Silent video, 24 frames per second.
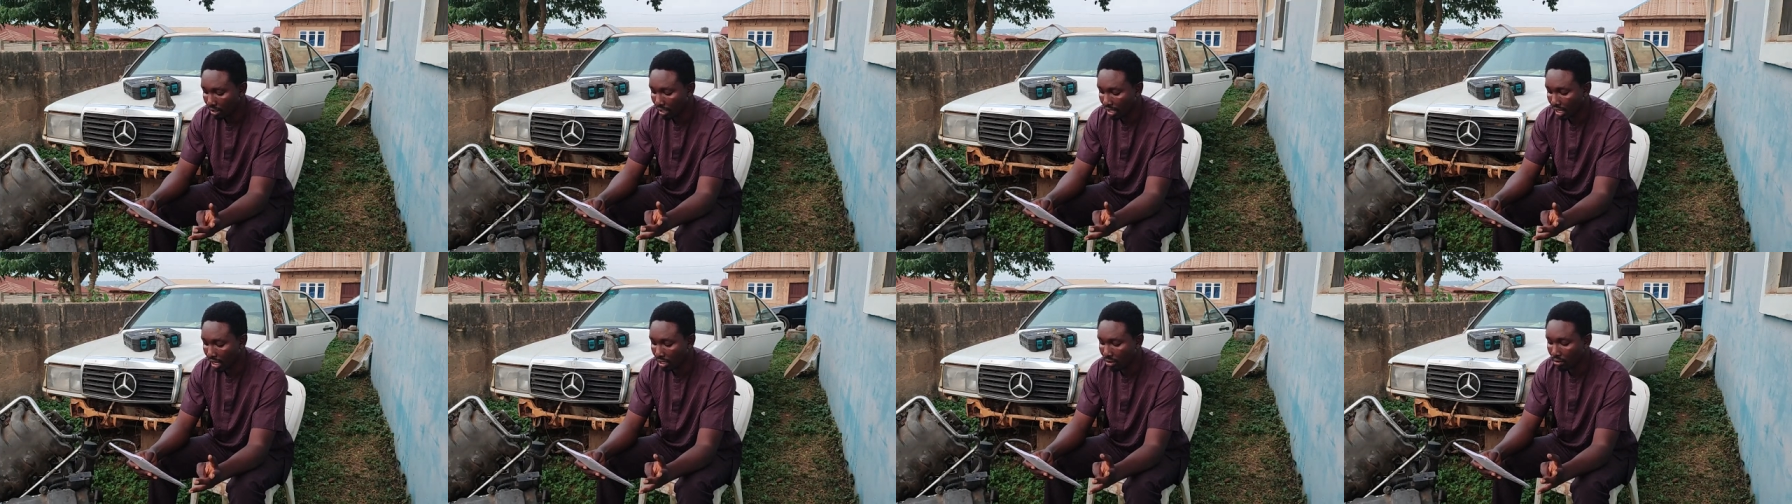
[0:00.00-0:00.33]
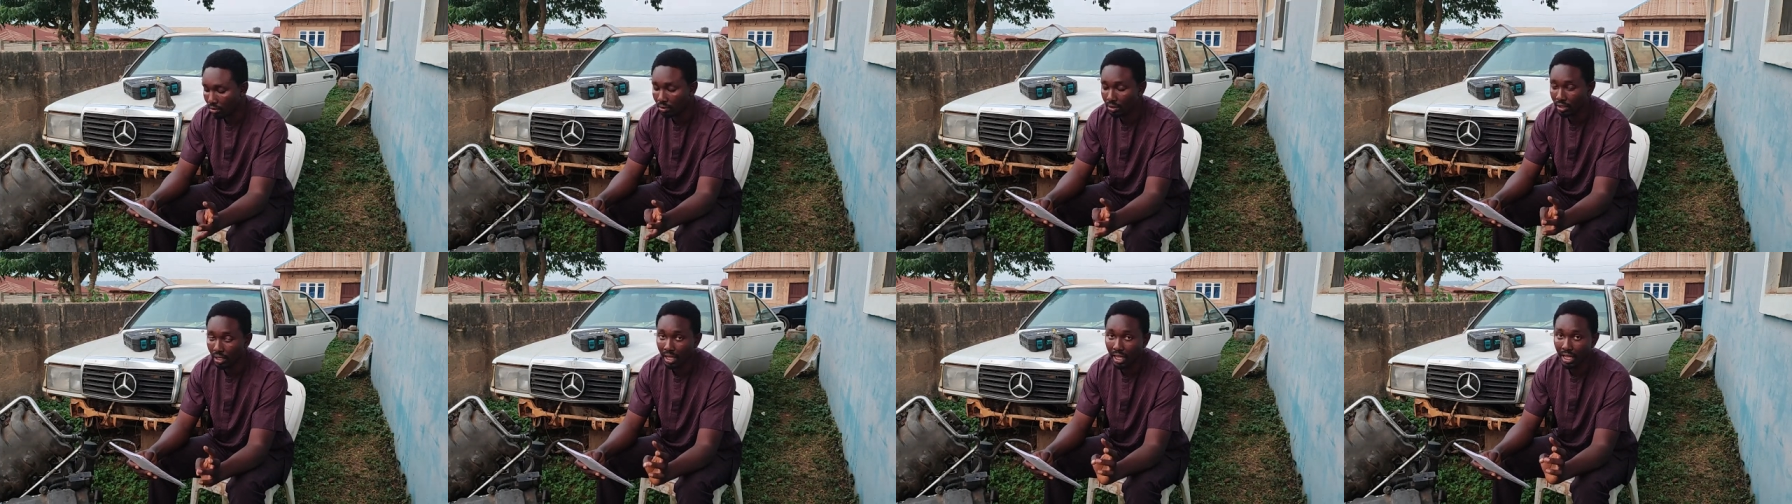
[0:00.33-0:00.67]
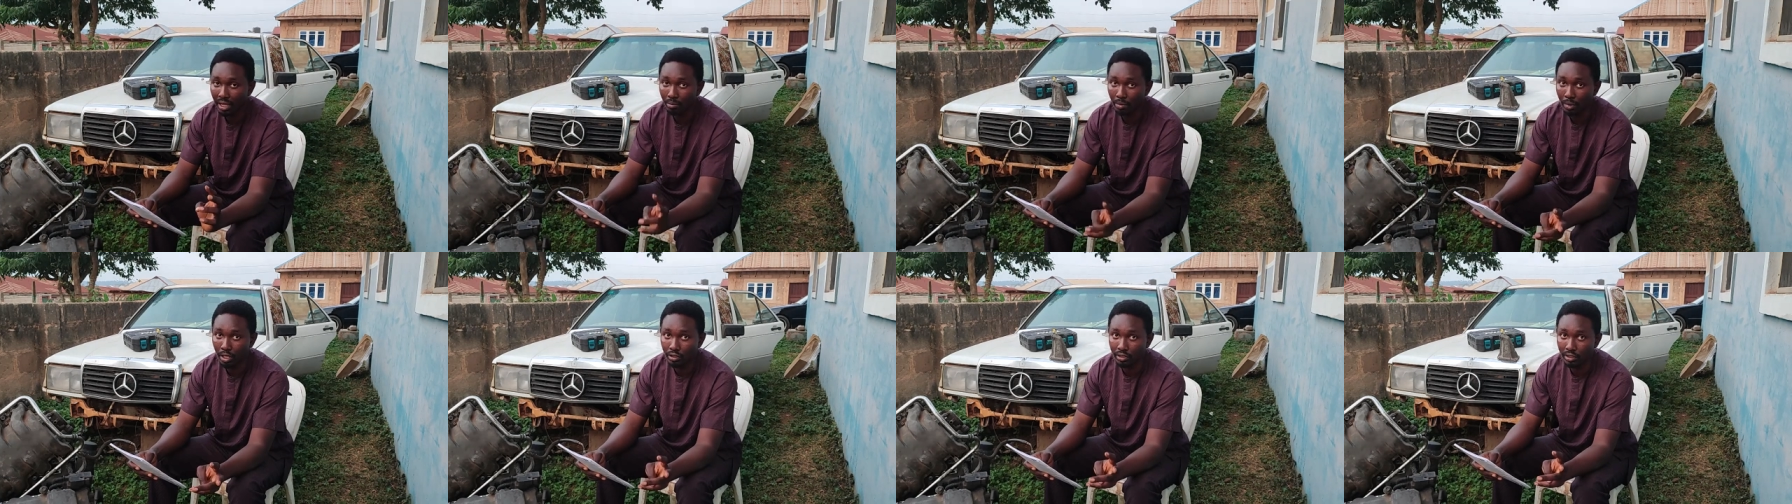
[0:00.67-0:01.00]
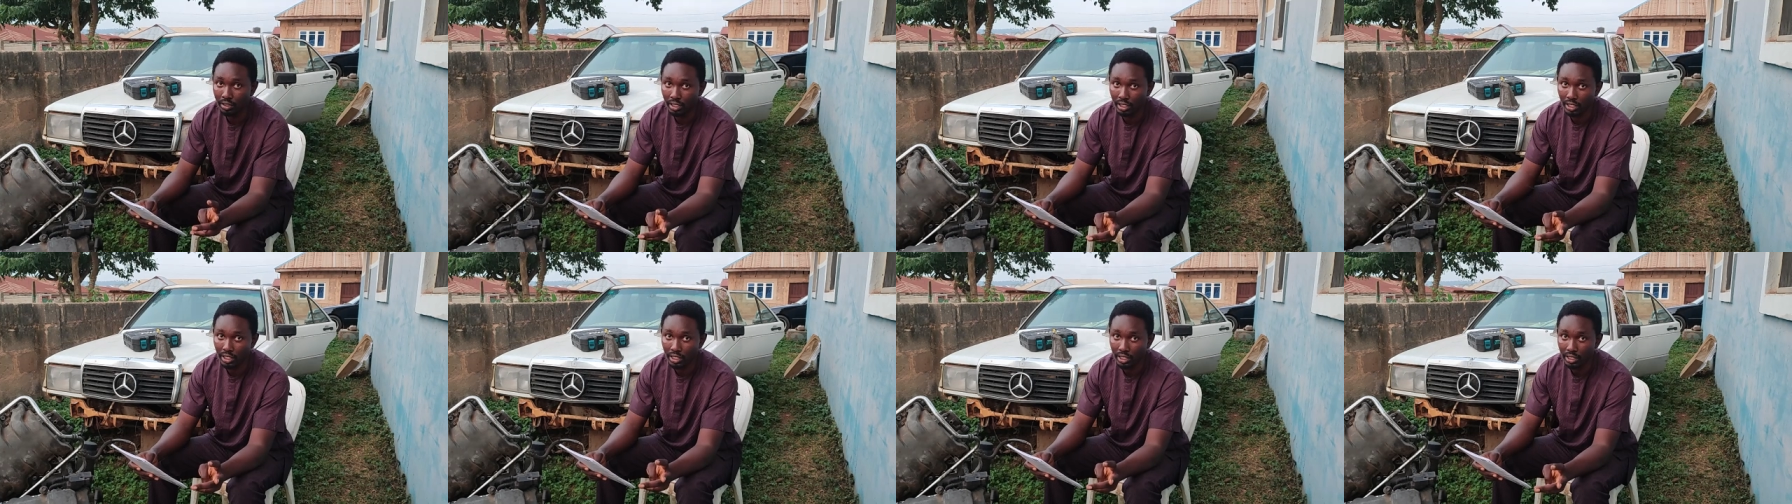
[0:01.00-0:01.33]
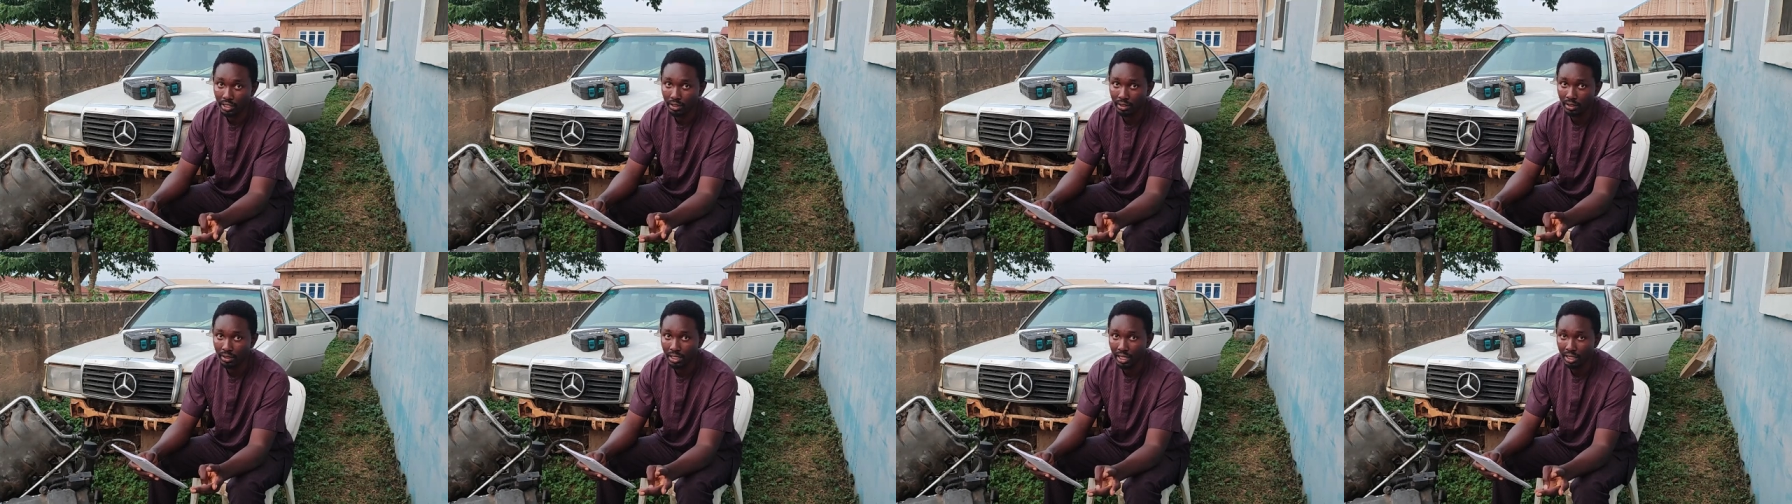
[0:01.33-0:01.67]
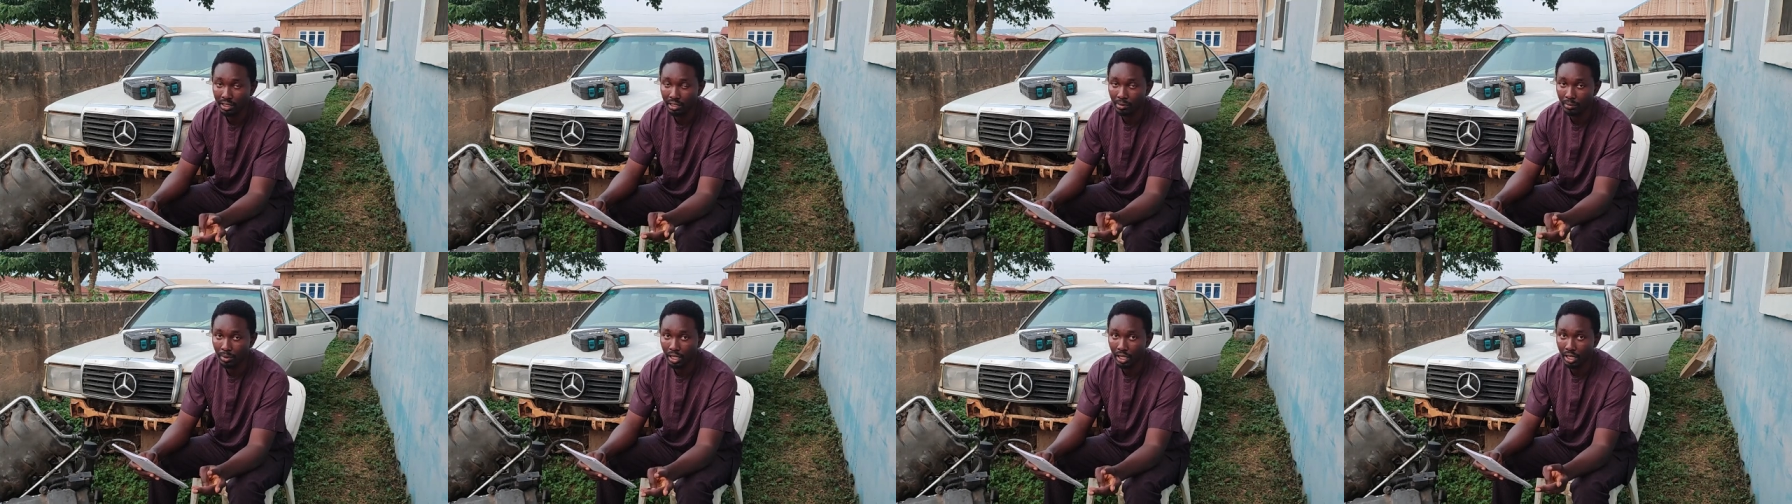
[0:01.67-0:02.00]
either I use the MS3,
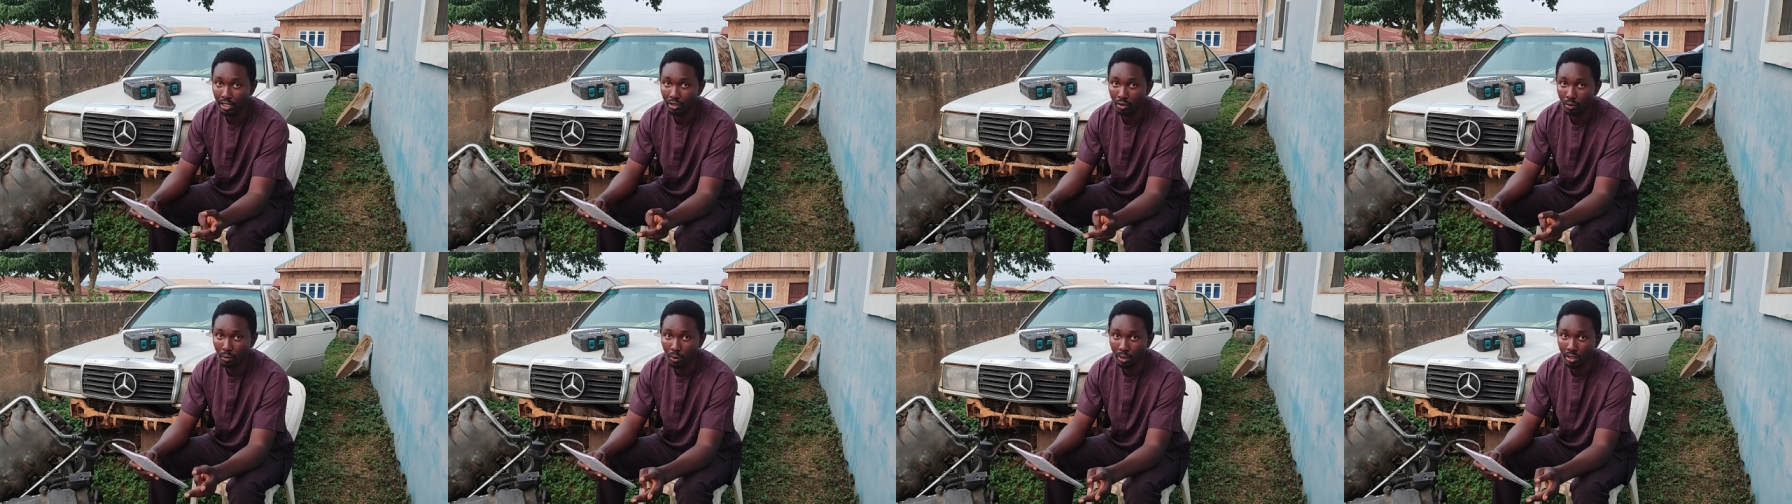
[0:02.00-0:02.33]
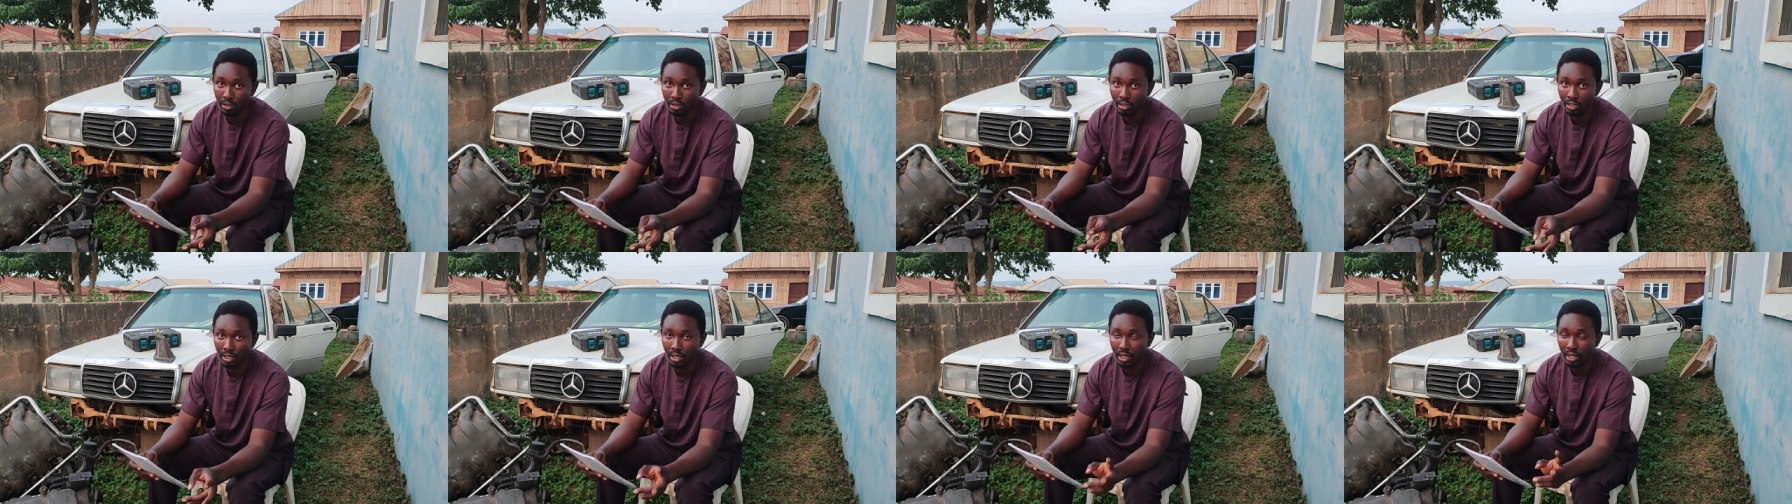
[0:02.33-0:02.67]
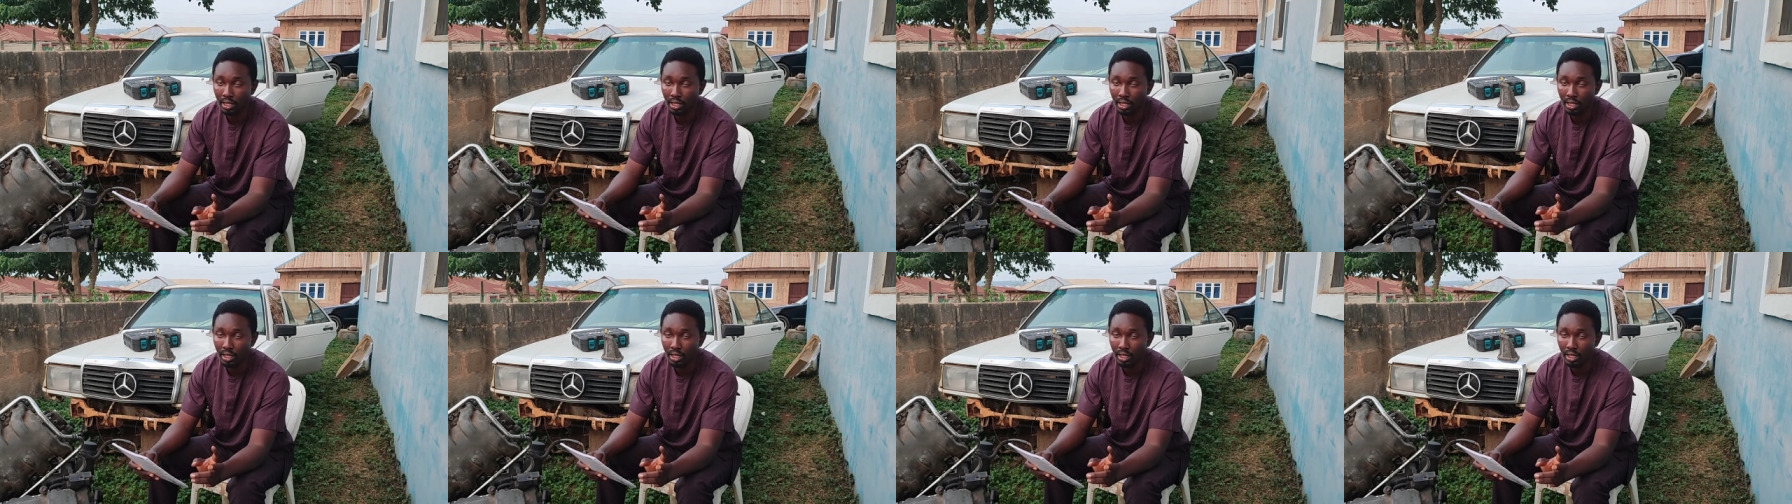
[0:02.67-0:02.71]
that's the MegaSquirt.